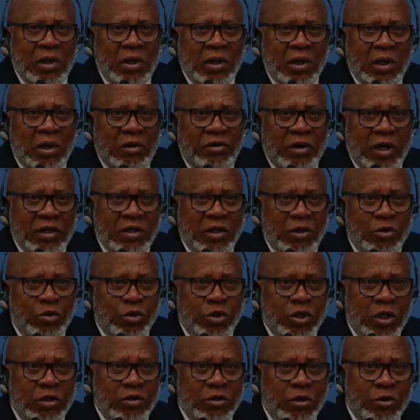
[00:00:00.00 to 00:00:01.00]
A
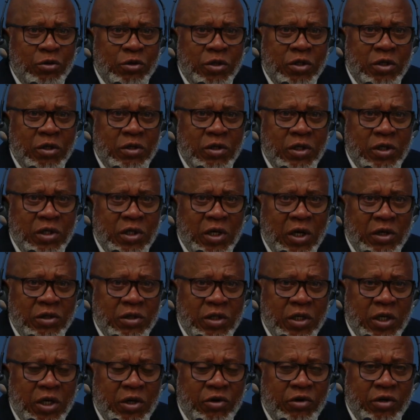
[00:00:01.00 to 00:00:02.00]
resolution goes to the
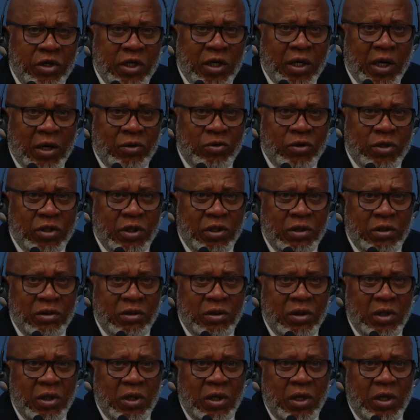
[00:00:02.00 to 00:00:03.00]
Security Council,
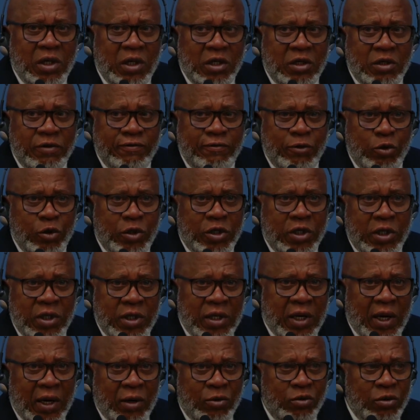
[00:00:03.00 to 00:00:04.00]
it's voted
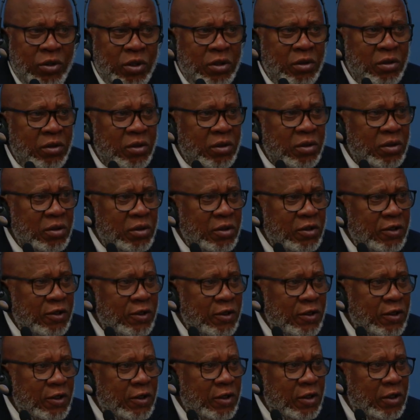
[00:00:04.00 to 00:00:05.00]
down,
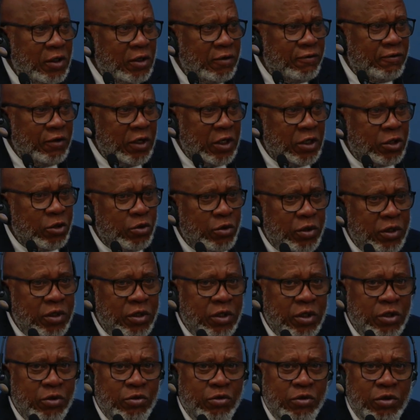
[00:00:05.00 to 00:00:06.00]
the veto
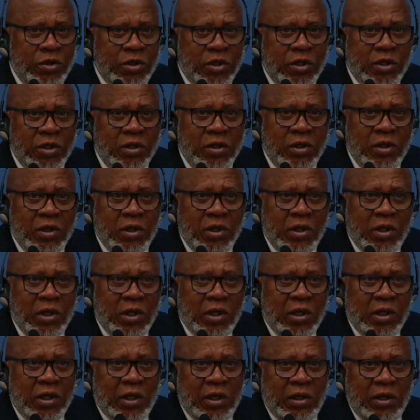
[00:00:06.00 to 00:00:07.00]
is used,
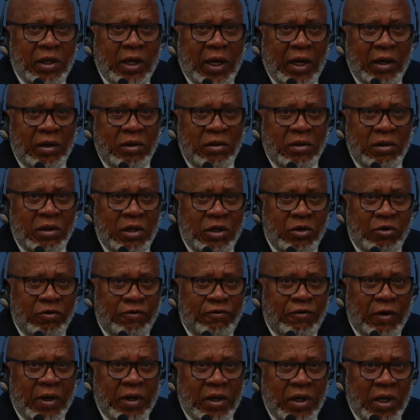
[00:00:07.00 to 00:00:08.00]
and then the
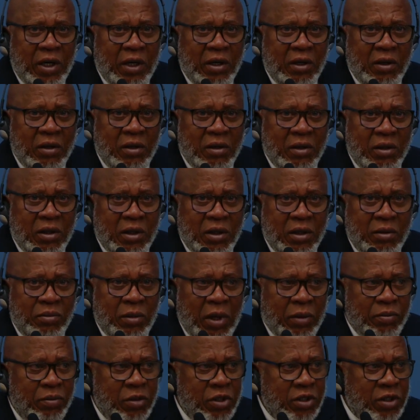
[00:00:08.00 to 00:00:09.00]
offending
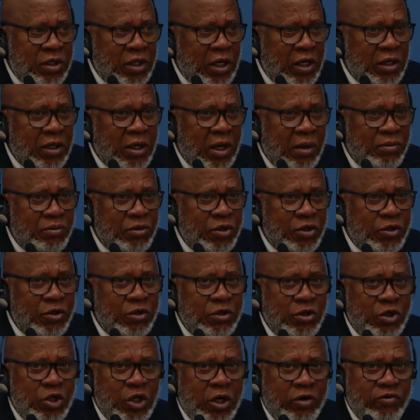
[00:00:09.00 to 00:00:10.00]
member state comes to
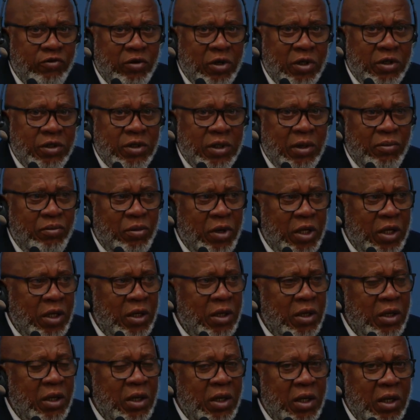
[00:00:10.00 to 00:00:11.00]
the General Assembly
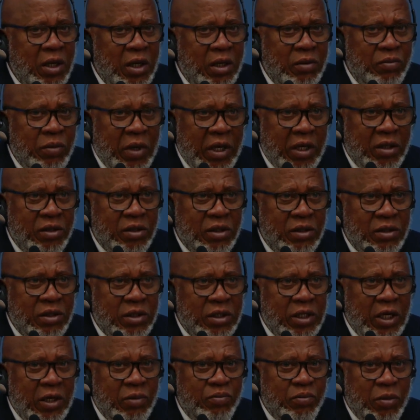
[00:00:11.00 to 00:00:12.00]
and makes a
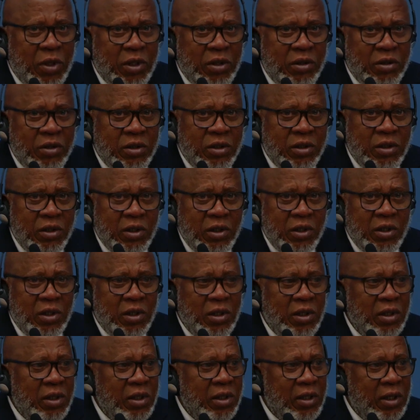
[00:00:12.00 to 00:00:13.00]
statement,
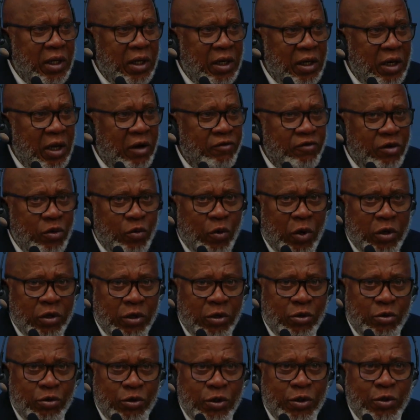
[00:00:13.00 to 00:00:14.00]
and everyone
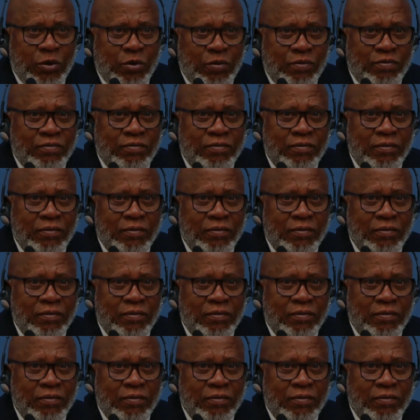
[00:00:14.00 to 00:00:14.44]
goes home.